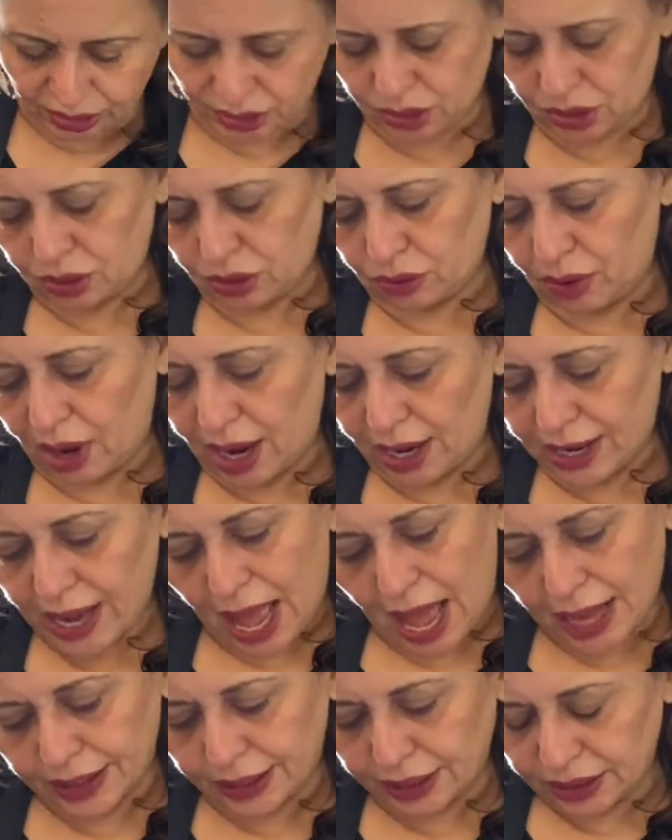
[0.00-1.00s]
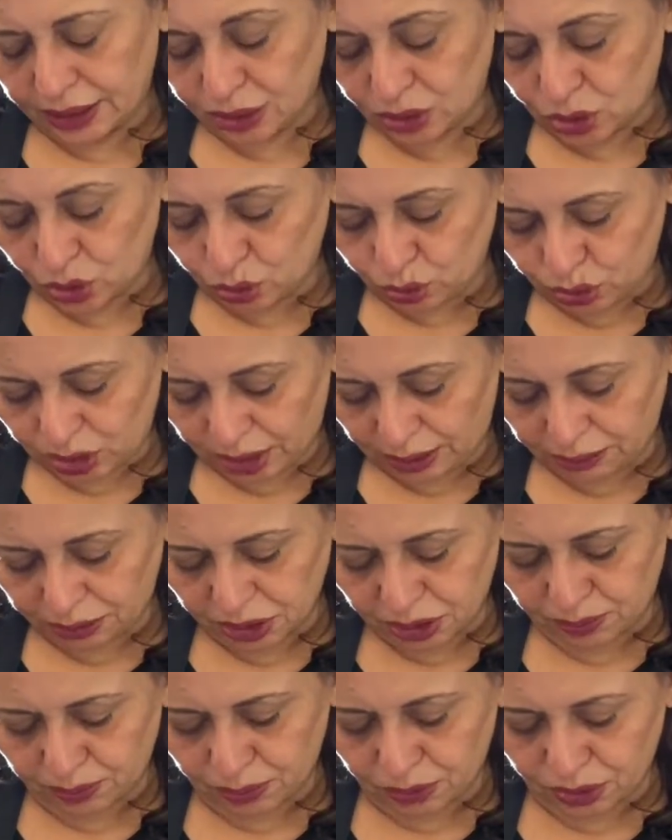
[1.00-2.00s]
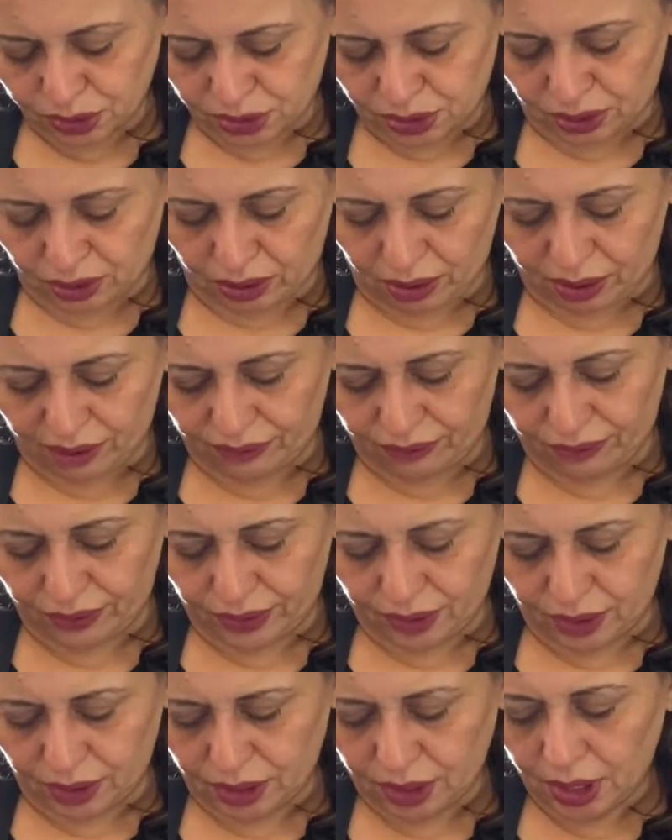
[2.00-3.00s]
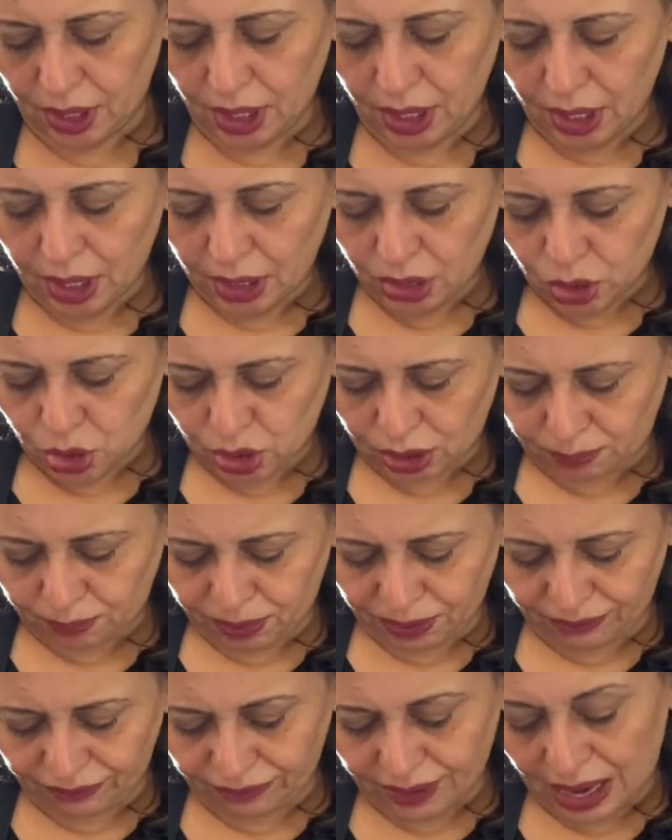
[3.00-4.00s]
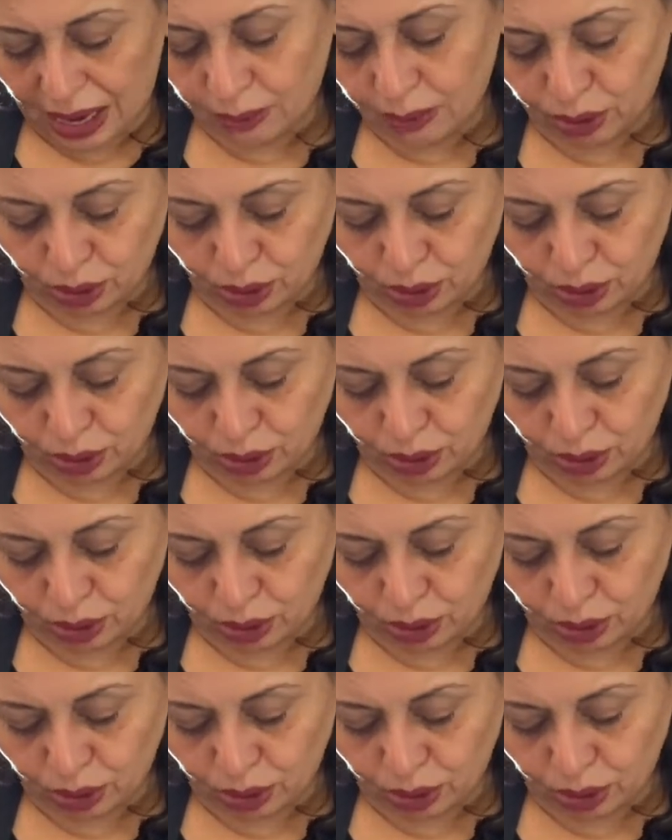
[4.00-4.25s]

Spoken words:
So I added in 2 tablespoons of the chickpea flour.